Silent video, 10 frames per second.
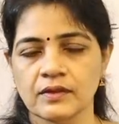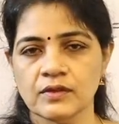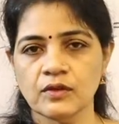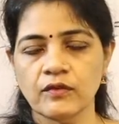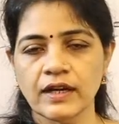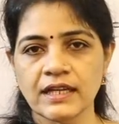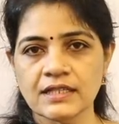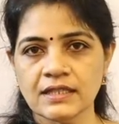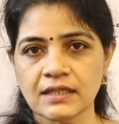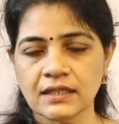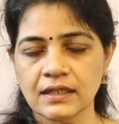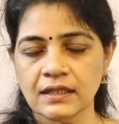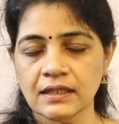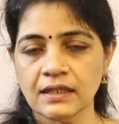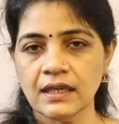So what is
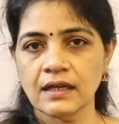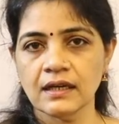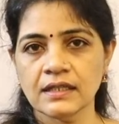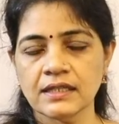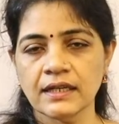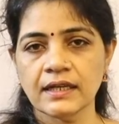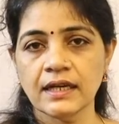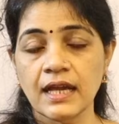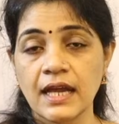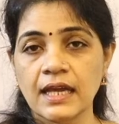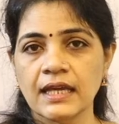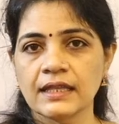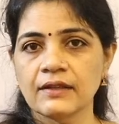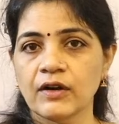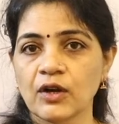here children?
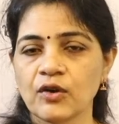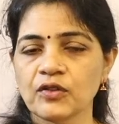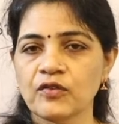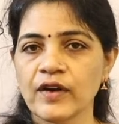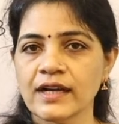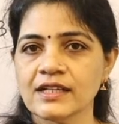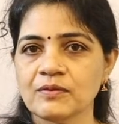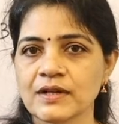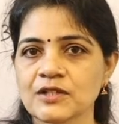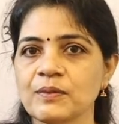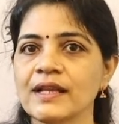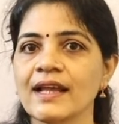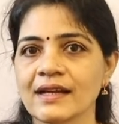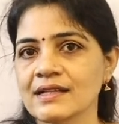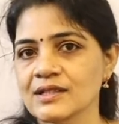One of the factor must be
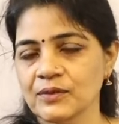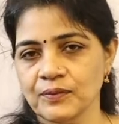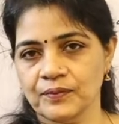negative.